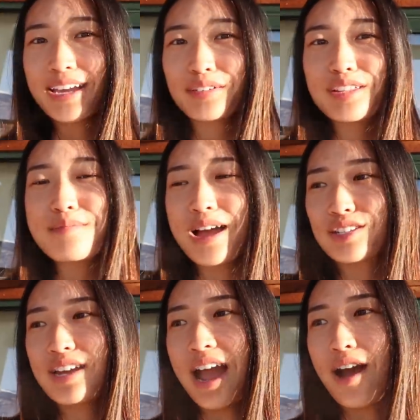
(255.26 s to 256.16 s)
I can only
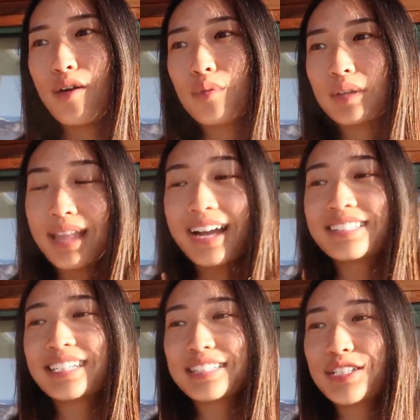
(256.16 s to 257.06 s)
imagine how
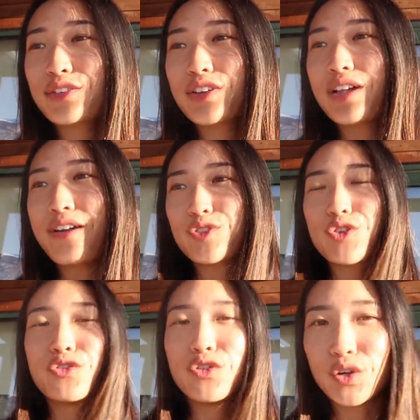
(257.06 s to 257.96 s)
relaxing it's gonna feel after
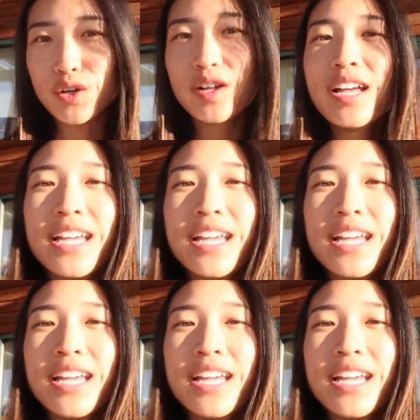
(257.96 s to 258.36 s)
a full